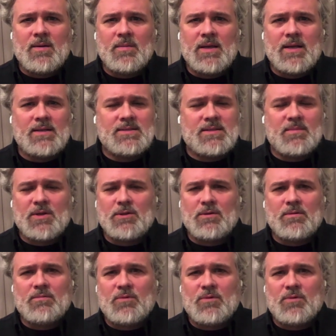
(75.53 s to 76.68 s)
um, at some
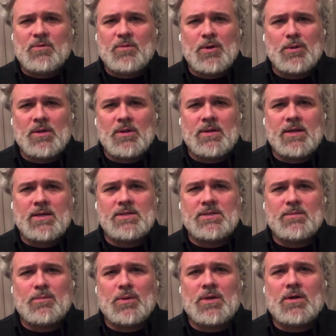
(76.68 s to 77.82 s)
other remote
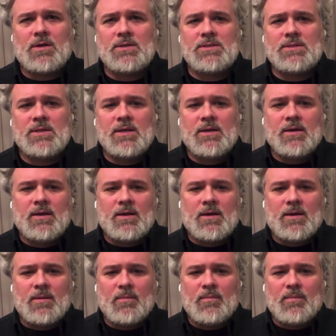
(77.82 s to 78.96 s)
location because
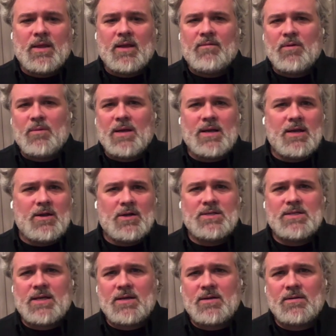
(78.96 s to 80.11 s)
um, everybody here
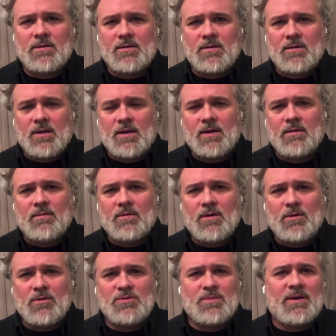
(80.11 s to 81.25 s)
in town uh,
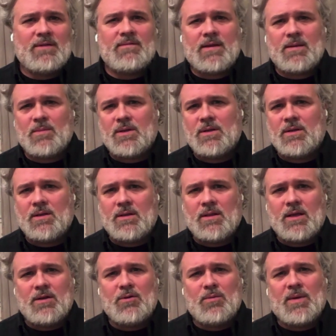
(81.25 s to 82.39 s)
knows my family.
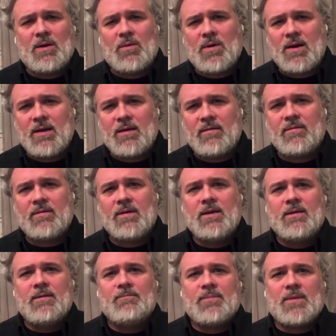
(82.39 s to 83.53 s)
They knew my wife.
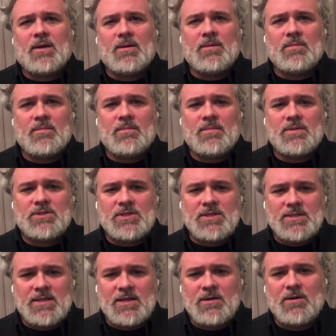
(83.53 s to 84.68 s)

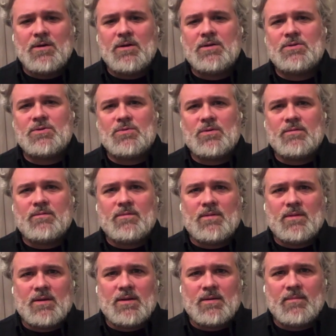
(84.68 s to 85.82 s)
she's here and sort of.
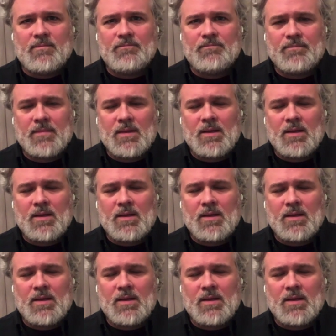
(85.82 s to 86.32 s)
Uh,